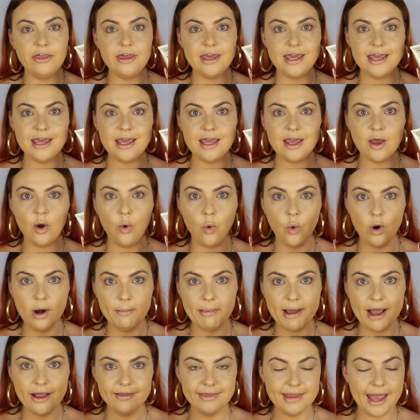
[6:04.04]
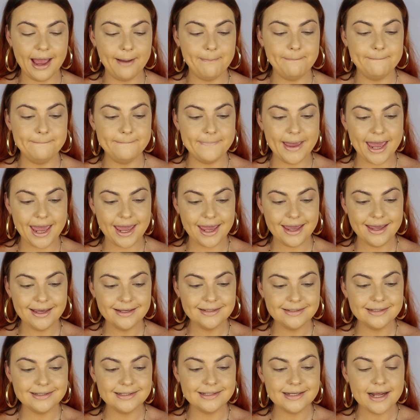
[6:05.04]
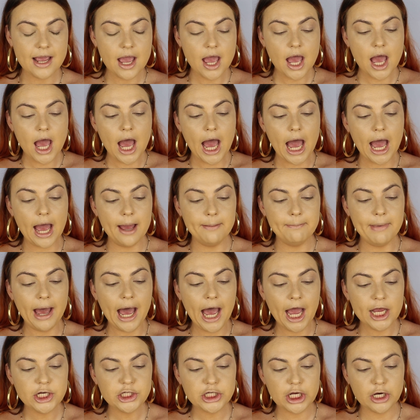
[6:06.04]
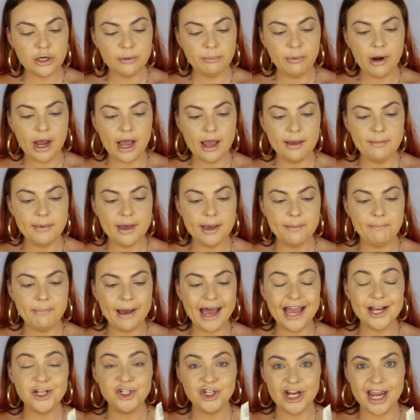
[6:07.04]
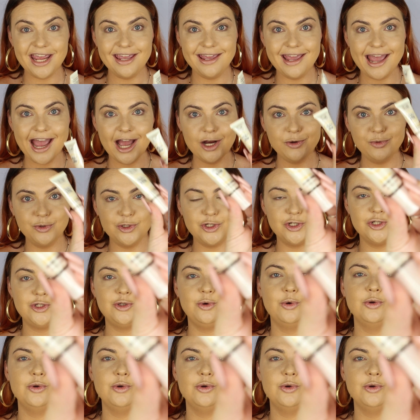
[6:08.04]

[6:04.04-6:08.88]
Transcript: the All About That base eyeshadow primer by J-Cat, which is